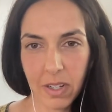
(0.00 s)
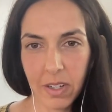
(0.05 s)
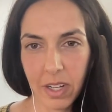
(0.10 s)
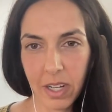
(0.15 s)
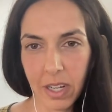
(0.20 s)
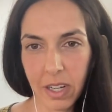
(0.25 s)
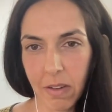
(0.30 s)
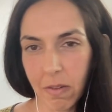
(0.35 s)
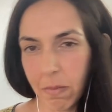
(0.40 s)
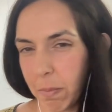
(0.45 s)

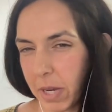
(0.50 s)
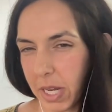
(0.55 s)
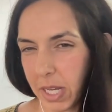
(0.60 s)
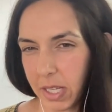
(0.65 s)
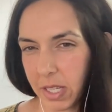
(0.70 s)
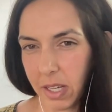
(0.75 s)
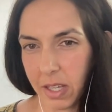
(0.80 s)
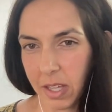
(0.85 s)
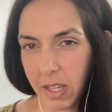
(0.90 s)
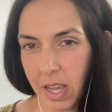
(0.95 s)
like, you
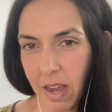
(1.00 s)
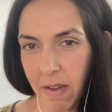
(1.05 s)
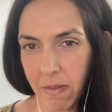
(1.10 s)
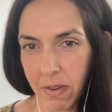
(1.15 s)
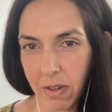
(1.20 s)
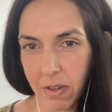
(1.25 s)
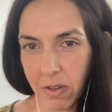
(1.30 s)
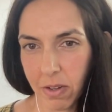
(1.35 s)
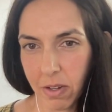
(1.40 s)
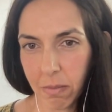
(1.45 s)
basically
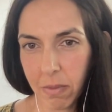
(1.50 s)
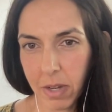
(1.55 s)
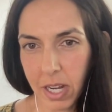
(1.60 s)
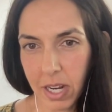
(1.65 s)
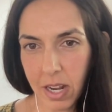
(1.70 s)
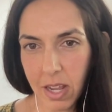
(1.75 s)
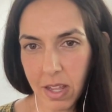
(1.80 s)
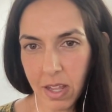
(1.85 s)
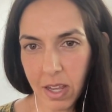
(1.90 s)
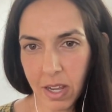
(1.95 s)
haven't told me
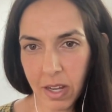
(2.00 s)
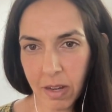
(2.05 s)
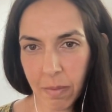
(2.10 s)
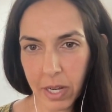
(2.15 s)
anything